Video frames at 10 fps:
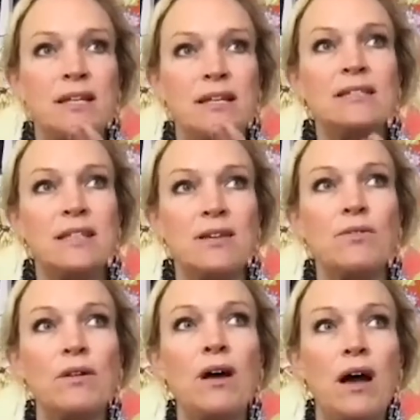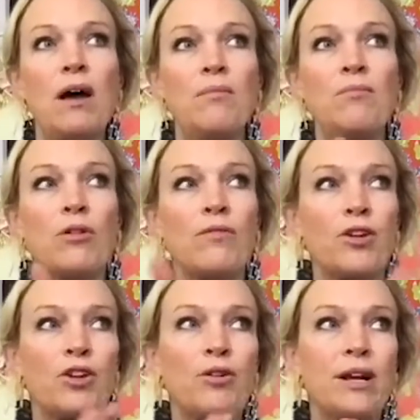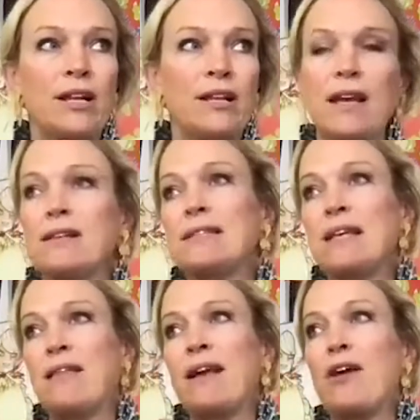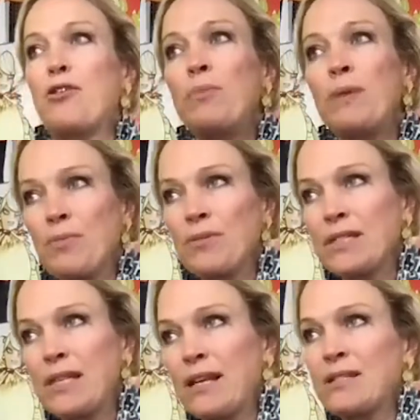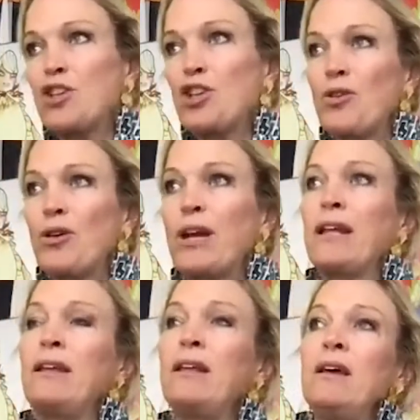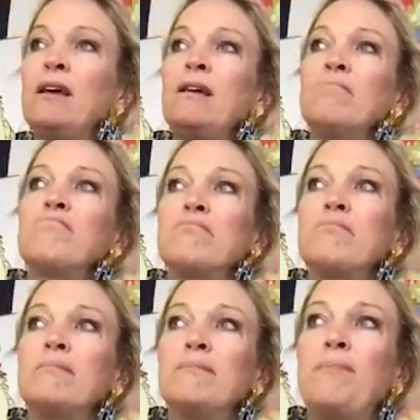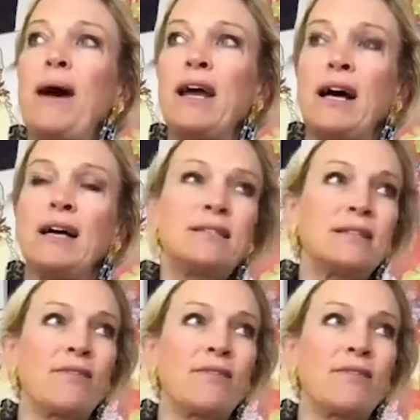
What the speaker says: is that more of a curated thing, selling other people's things curated by us.